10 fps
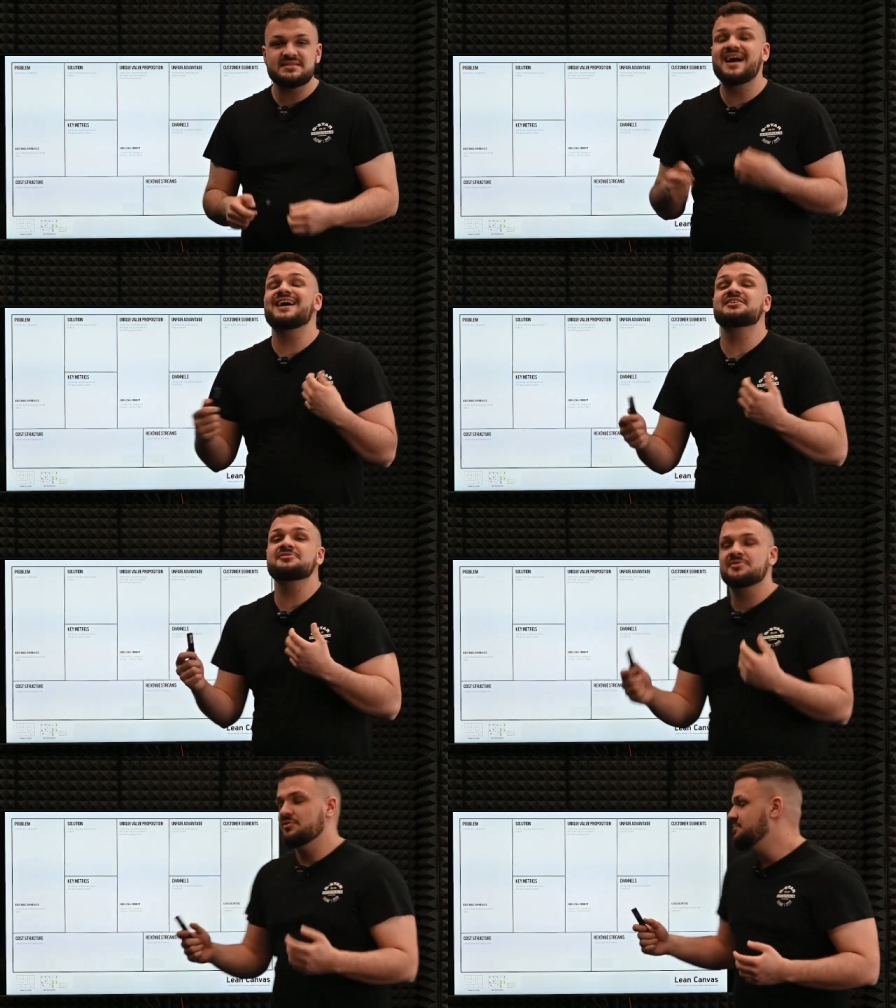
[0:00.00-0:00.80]
I don't
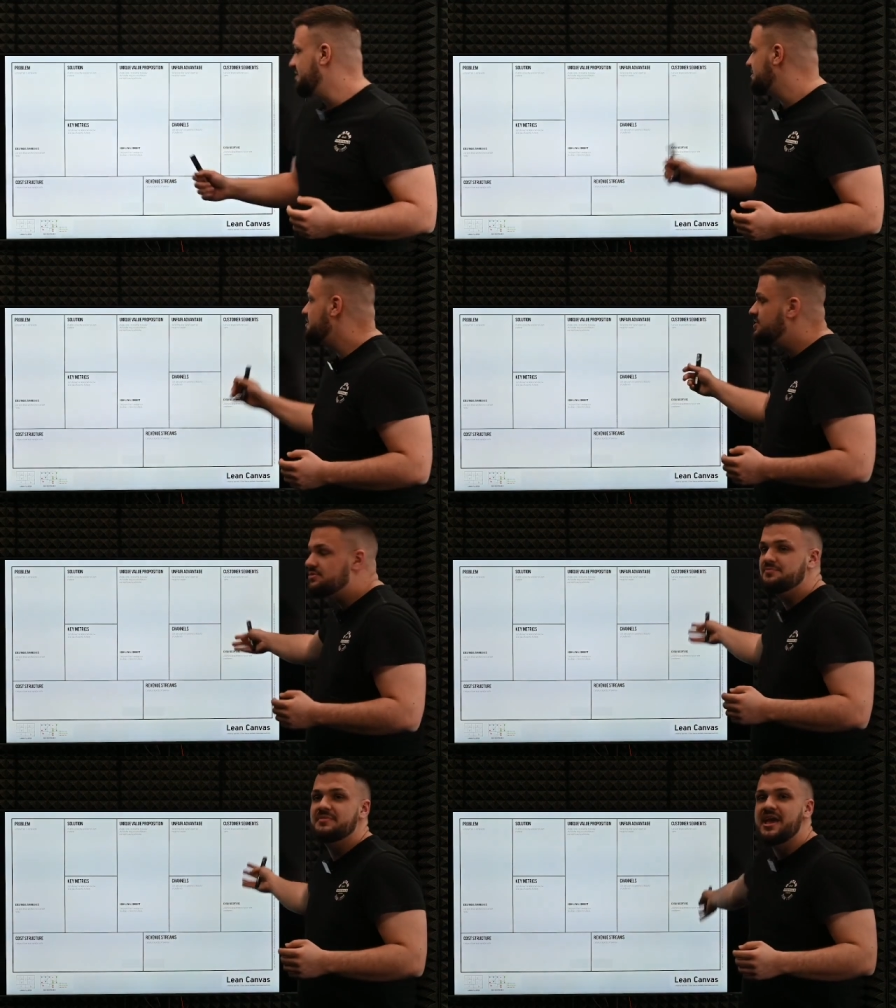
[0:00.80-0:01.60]
know, but you
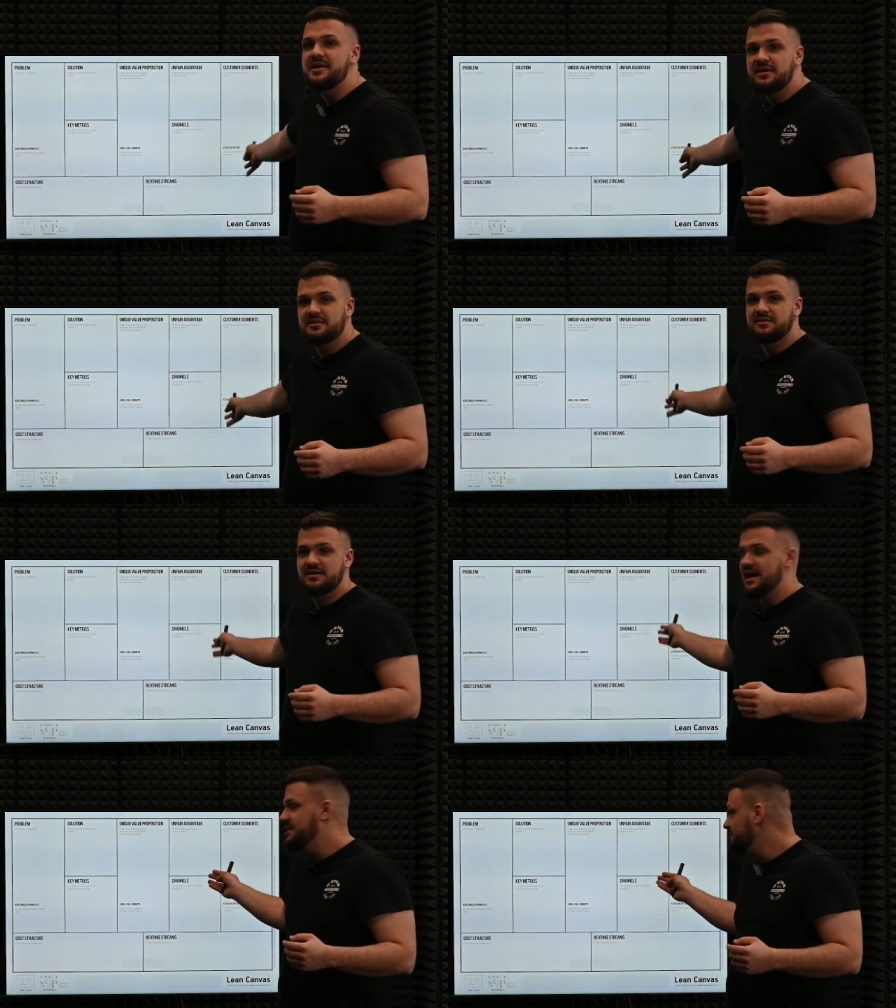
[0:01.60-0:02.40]
may
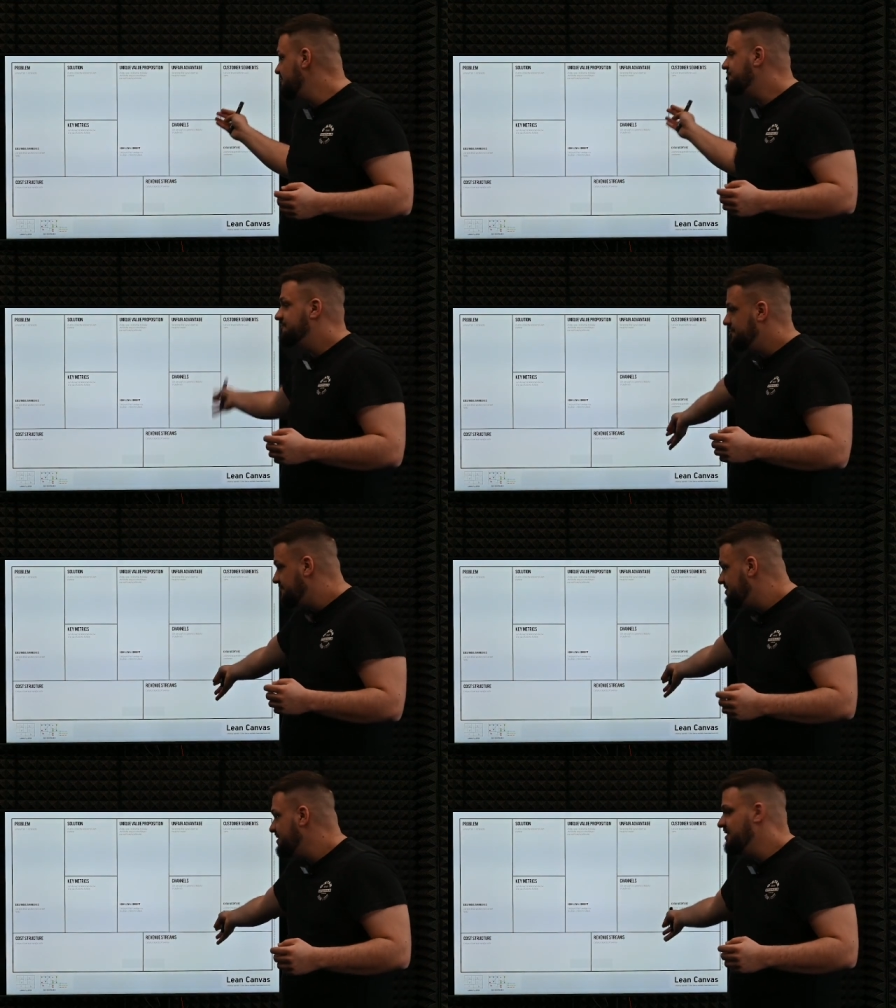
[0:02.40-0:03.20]
and you
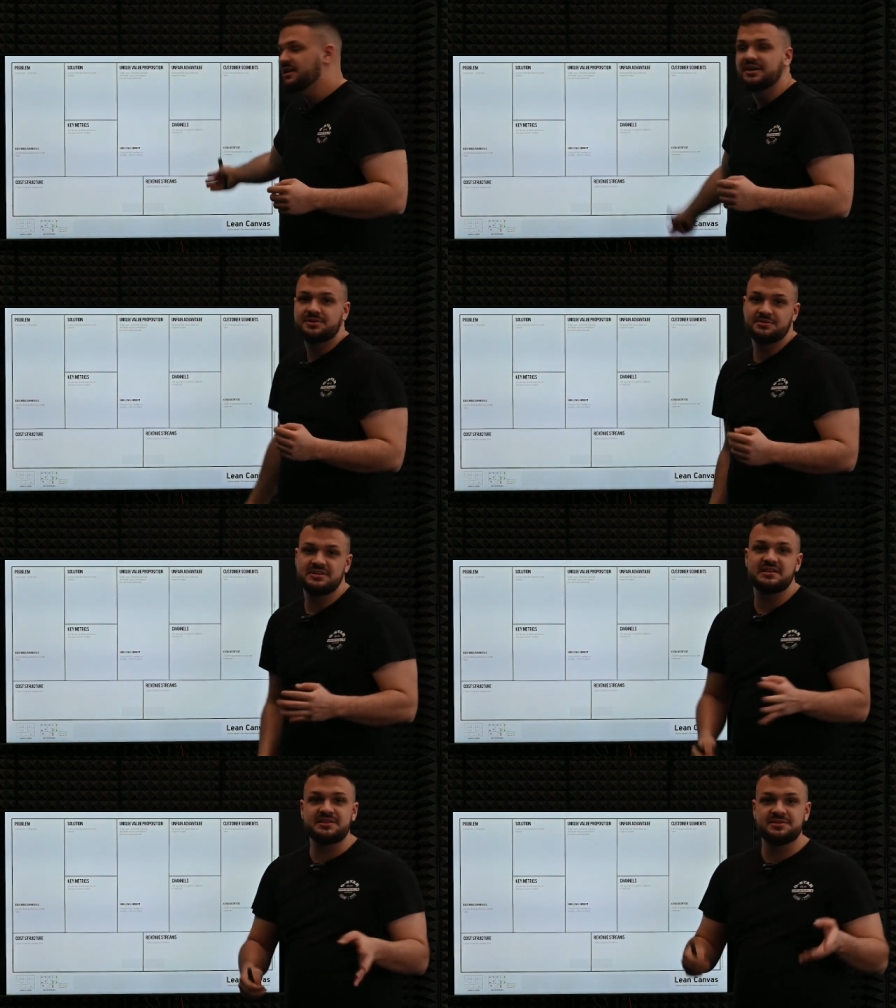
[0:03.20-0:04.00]
should include
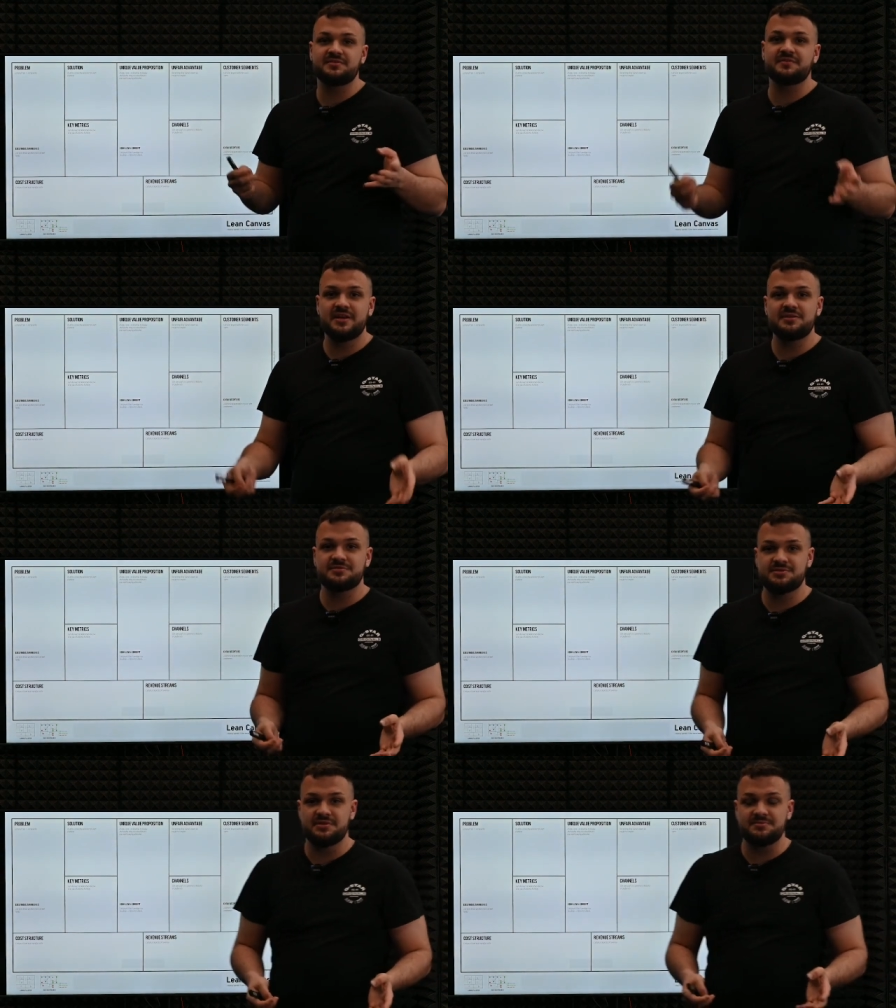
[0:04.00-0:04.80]
it in the revenue
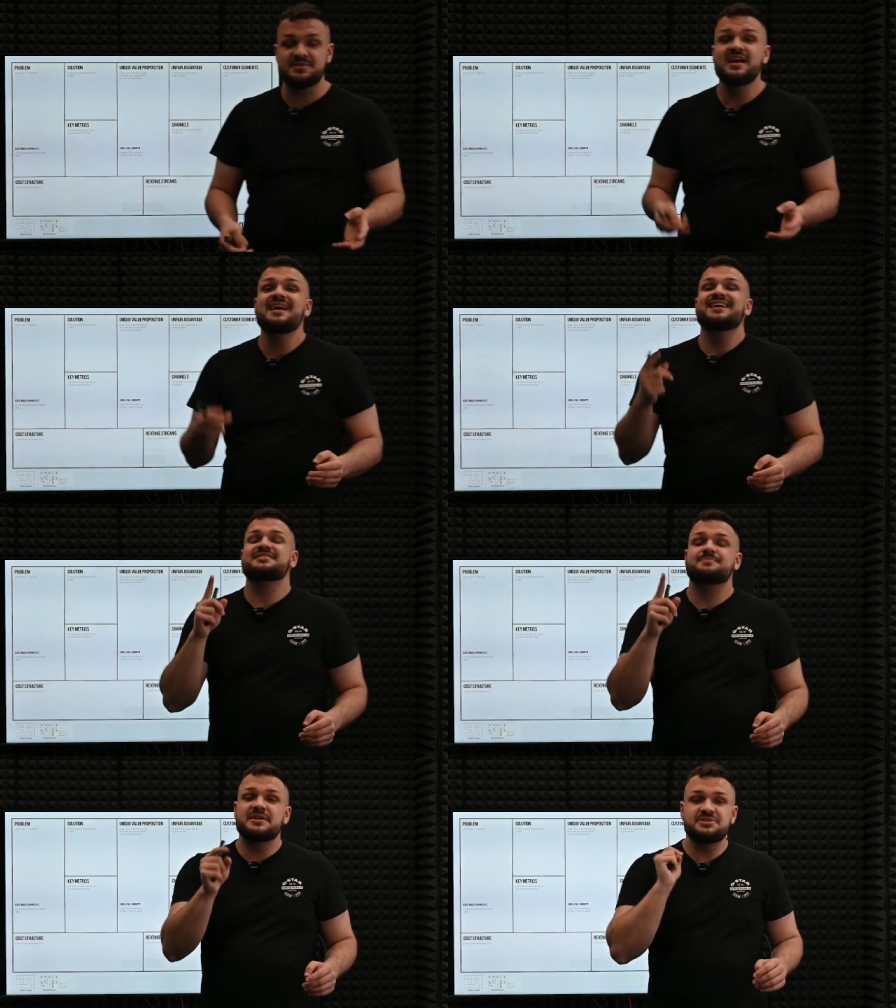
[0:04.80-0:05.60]
streams,
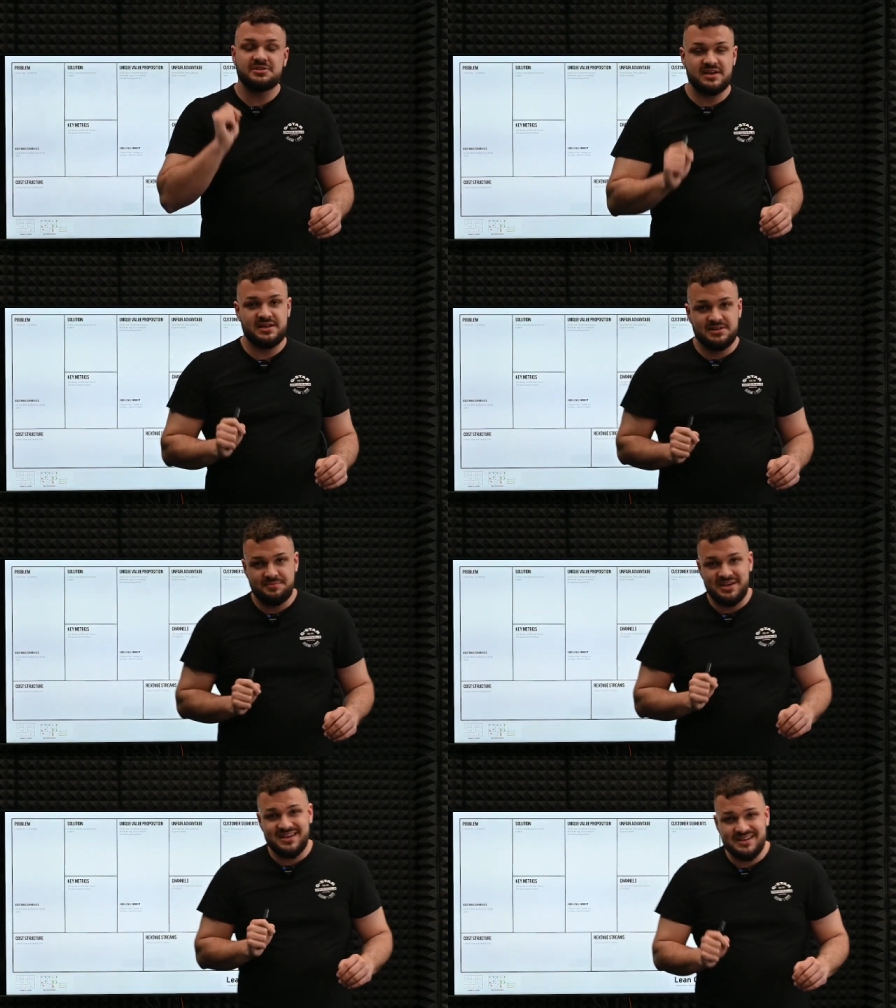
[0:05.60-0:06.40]
especially in the
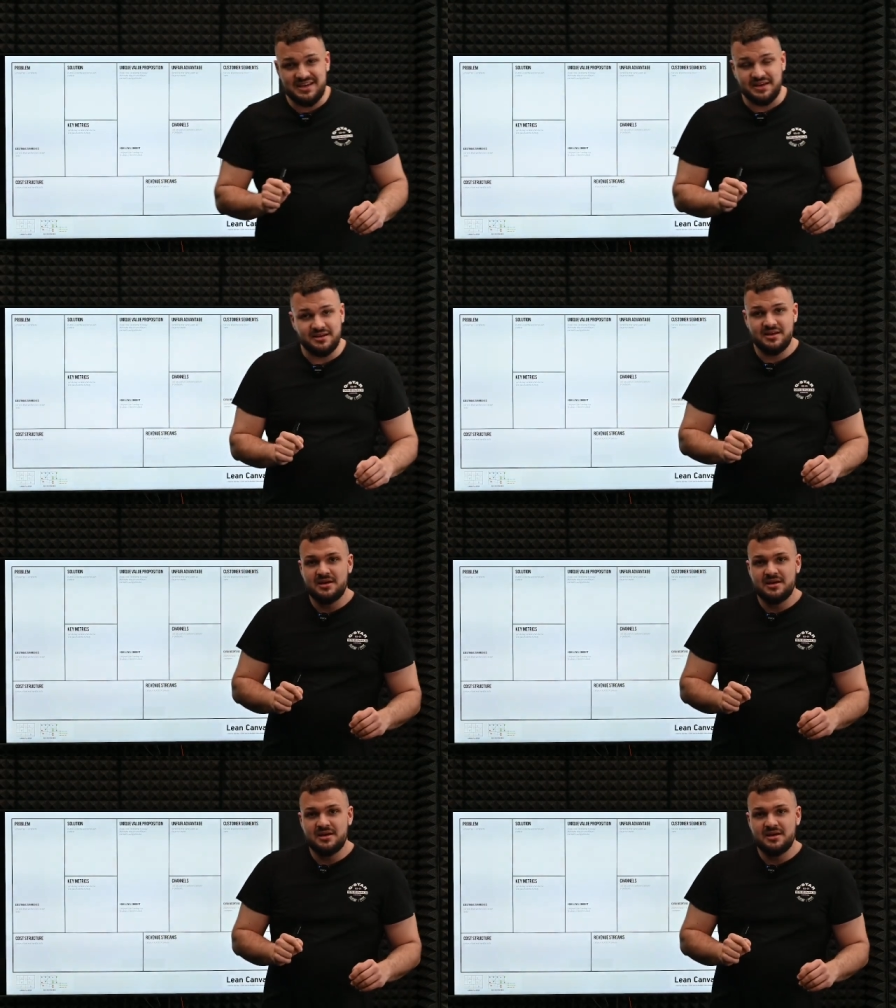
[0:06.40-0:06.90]
beginning.